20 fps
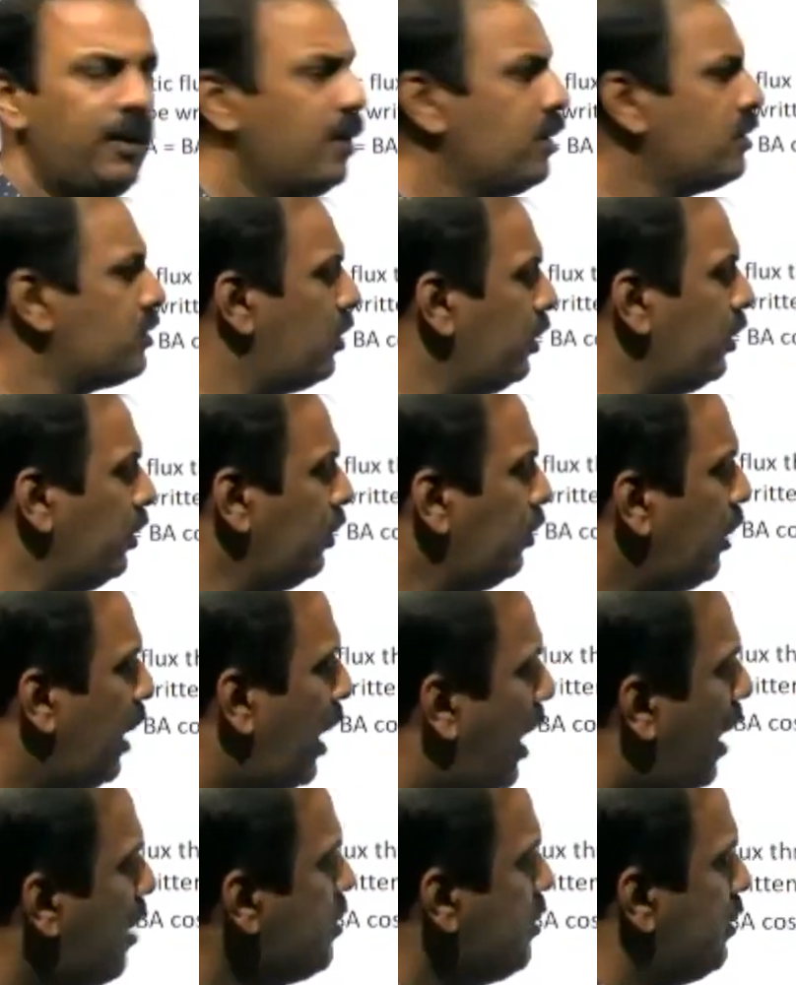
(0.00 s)
So you
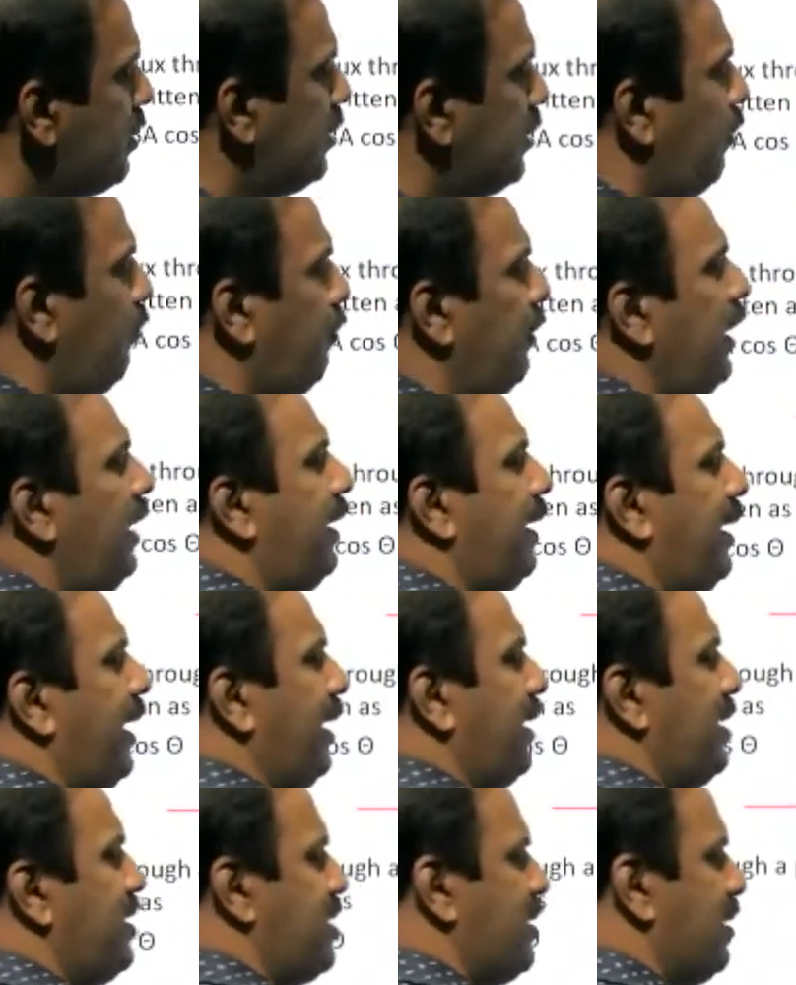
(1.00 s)
have the field
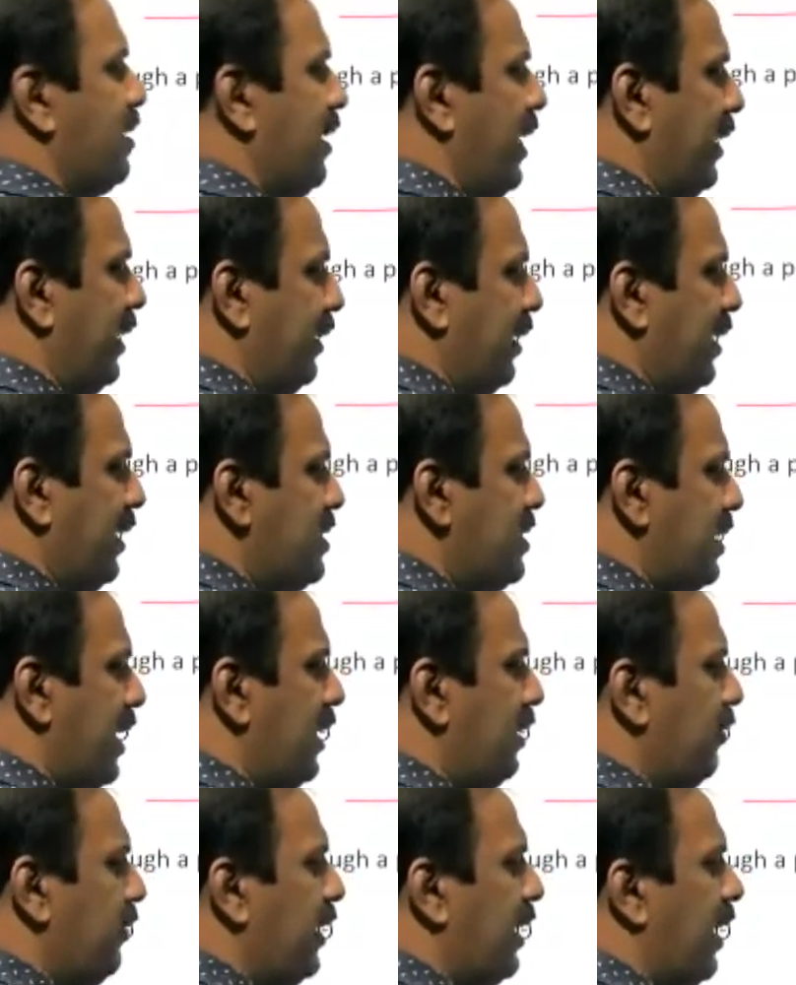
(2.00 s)
lines like this,
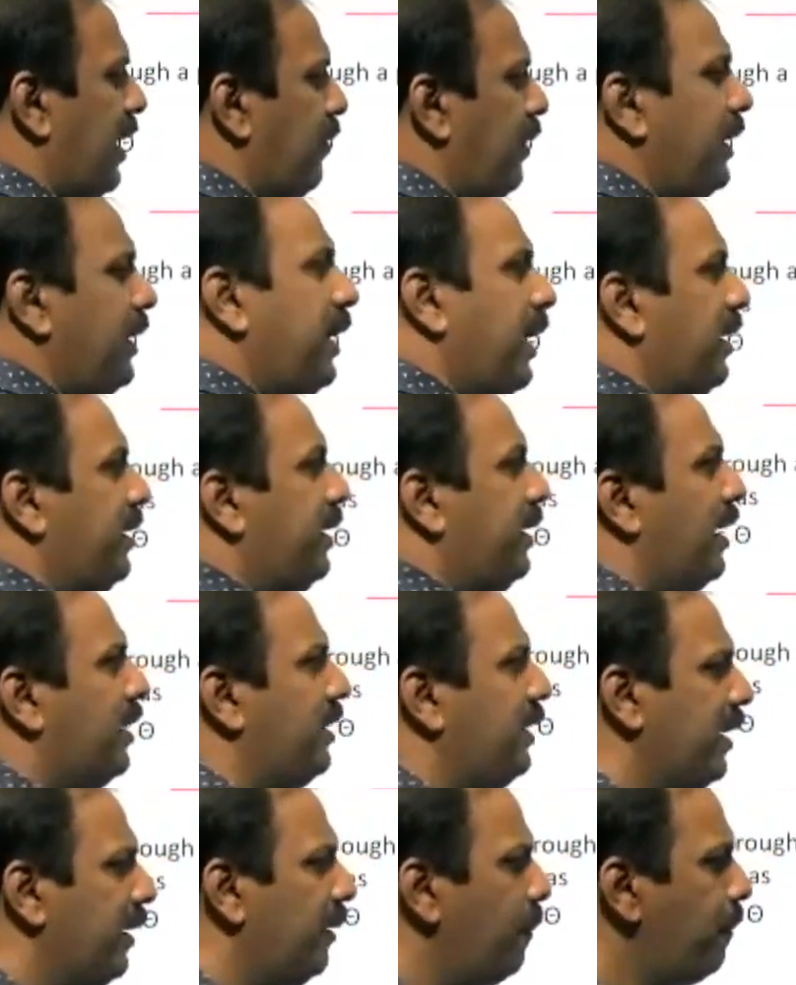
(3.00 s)
and we have an area here.